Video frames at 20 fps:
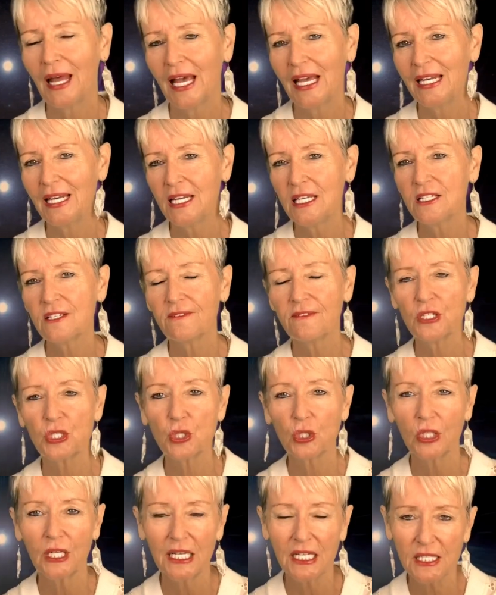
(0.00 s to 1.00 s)
and
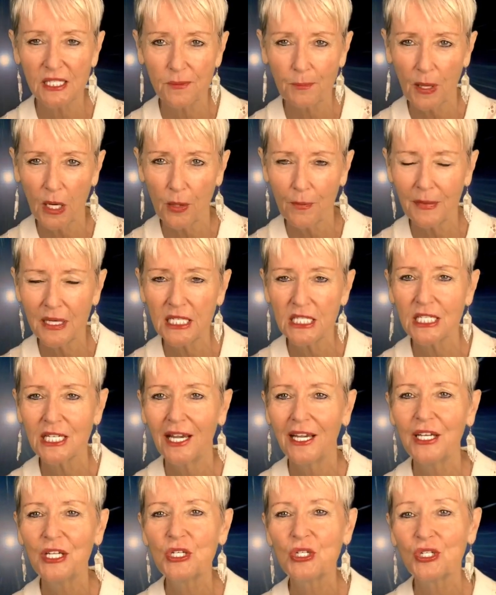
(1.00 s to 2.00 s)
individual
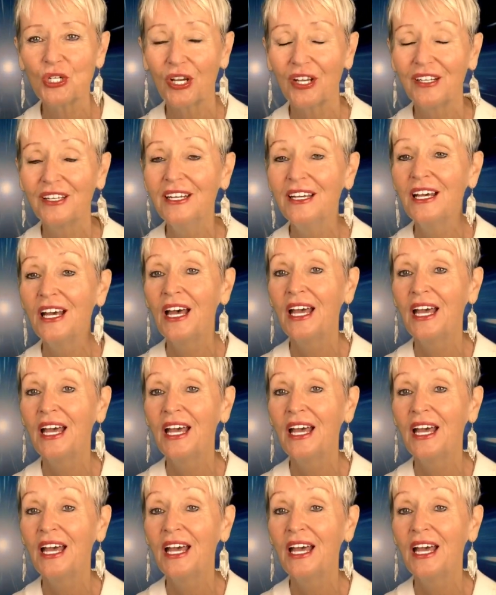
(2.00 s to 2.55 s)
experimentation